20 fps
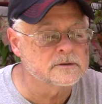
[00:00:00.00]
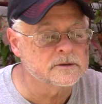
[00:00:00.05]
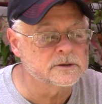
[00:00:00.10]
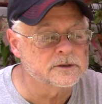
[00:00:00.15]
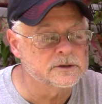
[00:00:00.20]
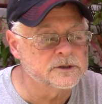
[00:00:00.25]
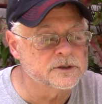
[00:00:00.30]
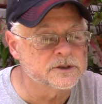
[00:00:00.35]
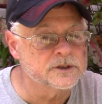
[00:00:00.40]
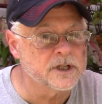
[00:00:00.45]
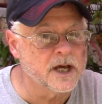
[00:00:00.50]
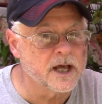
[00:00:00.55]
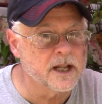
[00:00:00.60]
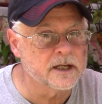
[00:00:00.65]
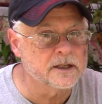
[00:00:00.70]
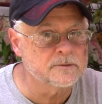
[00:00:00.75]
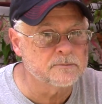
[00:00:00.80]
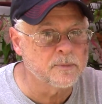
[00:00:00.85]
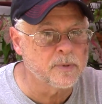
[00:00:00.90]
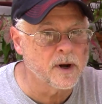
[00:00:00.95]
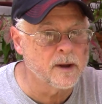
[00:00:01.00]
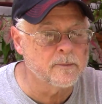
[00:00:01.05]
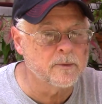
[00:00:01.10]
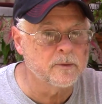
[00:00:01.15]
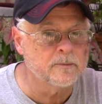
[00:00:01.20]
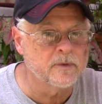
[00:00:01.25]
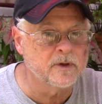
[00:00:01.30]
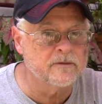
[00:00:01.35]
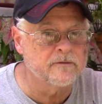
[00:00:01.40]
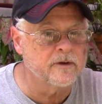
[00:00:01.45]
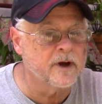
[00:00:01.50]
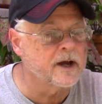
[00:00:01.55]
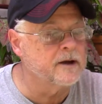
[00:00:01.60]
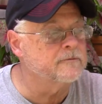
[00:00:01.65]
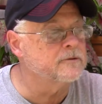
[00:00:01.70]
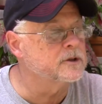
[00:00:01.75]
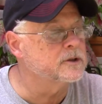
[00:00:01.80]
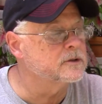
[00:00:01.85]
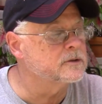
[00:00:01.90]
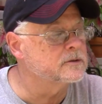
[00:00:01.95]
Good and solid, probably
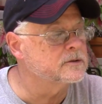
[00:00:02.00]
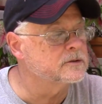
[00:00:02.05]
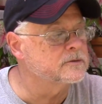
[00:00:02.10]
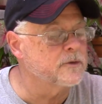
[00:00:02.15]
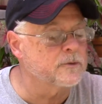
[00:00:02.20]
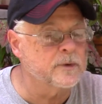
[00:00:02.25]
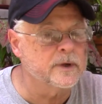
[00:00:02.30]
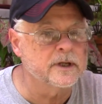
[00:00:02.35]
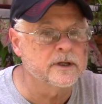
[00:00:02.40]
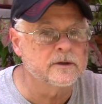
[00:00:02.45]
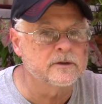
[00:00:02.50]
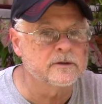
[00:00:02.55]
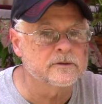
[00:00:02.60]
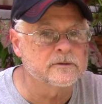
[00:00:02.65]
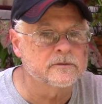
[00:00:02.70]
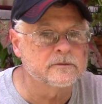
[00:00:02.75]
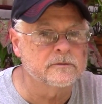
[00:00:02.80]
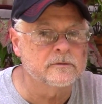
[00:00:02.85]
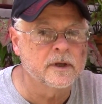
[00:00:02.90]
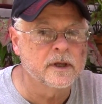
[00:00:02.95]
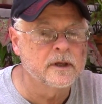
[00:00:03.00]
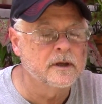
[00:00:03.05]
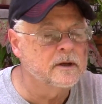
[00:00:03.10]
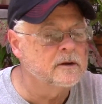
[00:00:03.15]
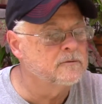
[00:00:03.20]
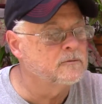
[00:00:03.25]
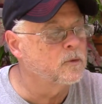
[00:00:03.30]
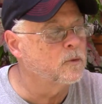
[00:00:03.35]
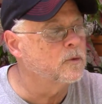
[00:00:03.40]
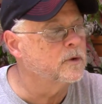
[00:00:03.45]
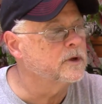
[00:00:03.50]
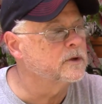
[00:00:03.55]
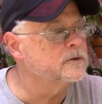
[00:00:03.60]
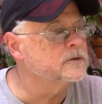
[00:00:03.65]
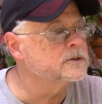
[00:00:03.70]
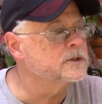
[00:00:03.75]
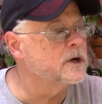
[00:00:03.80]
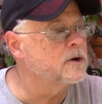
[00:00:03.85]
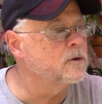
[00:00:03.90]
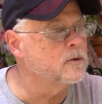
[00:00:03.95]
5 years, 3 years, 4
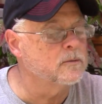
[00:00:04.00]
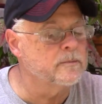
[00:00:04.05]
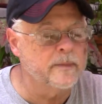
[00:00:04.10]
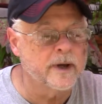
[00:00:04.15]
years old.